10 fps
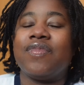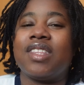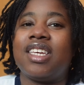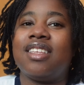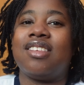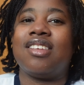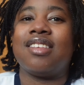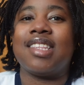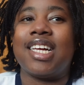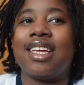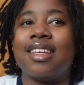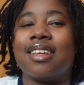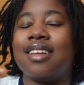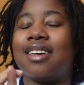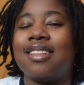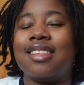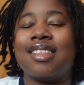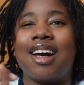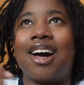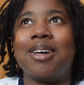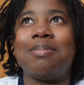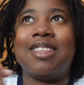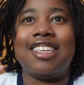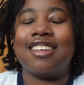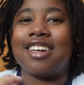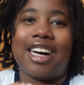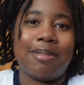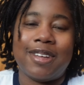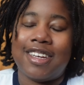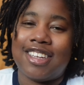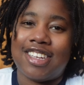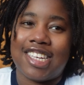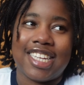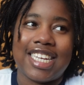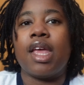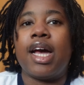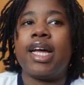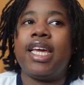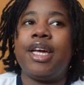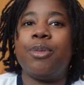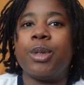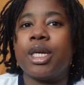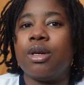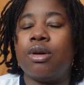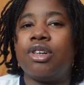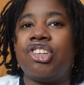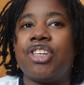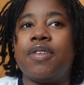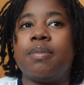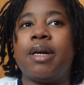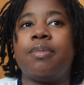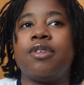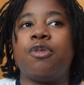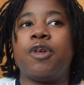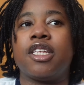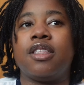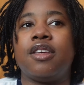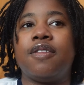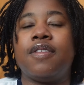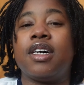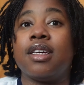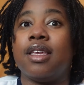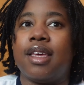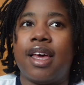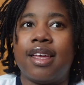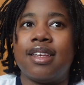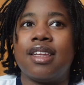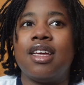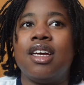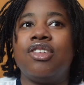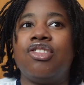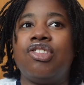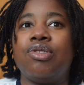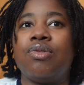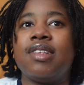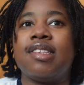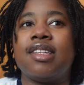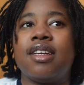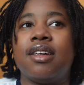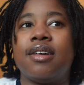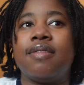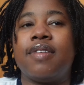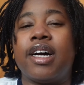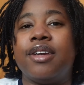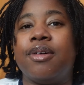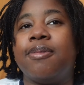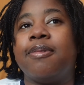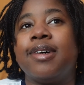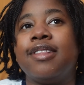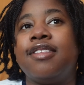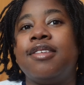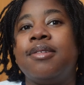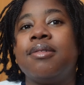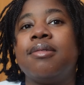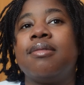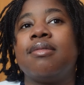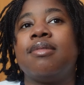it's just like a top tier combination. I am working on shifting my perspective again to instead of I don't want to